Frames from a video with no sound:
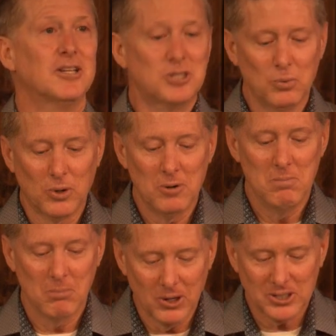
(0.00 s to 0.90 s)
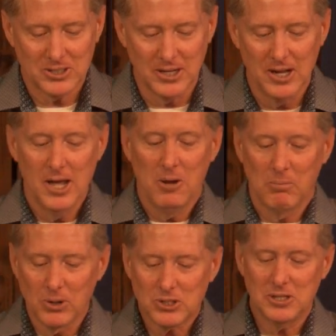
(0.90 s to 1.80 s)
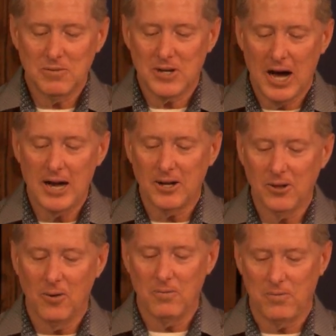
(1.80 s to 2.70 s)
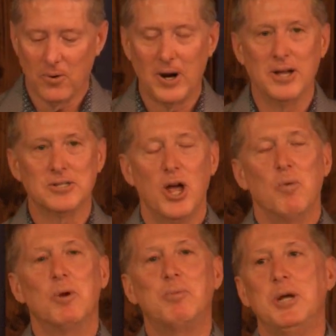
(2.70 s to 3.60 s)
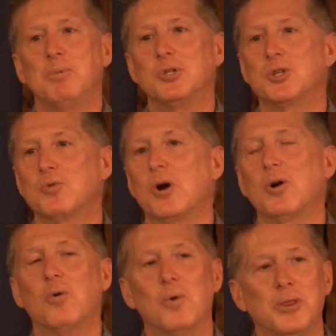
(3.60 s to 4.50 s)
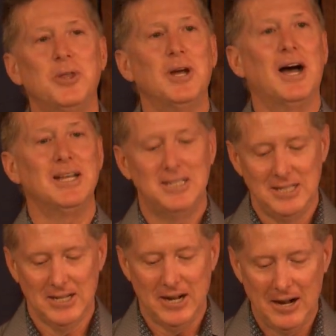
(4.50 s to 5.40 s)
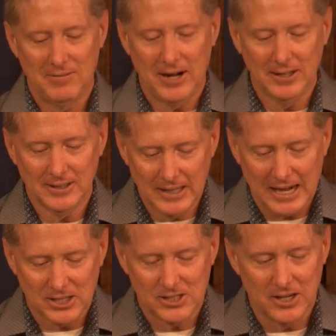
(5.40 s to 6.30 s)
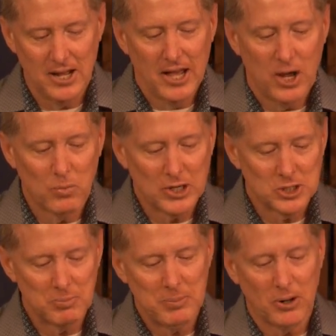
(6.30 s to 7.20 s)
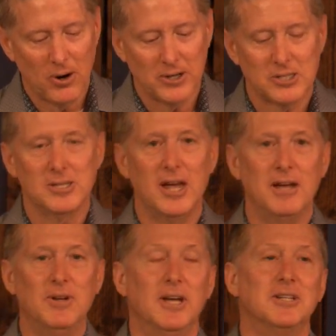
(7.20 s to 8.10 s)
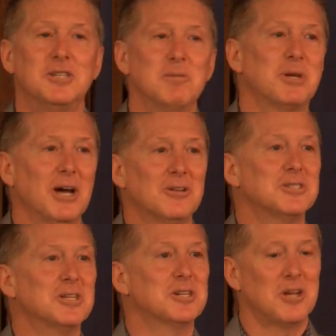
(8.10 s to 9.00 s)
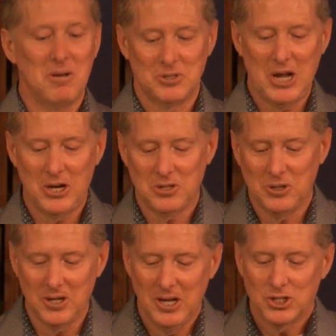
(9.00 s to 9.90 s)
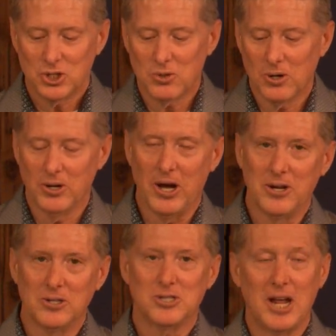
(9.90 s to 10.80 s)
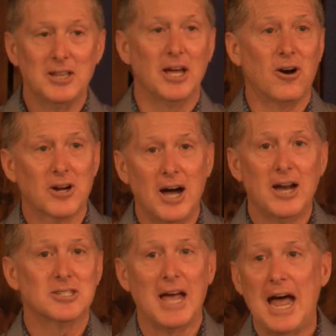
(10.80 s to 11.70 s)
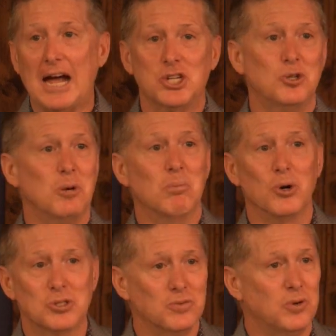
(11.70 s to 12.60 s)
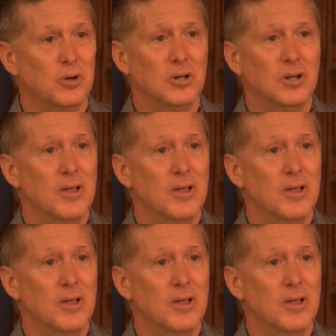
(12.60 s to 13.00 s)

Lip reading: It's the word mercy. Mercy of God alone for us. When people struggle with the idea of election and why some people aren't saved, Tim Keller says it comes down to a struggle to understand that our God is actually merciful,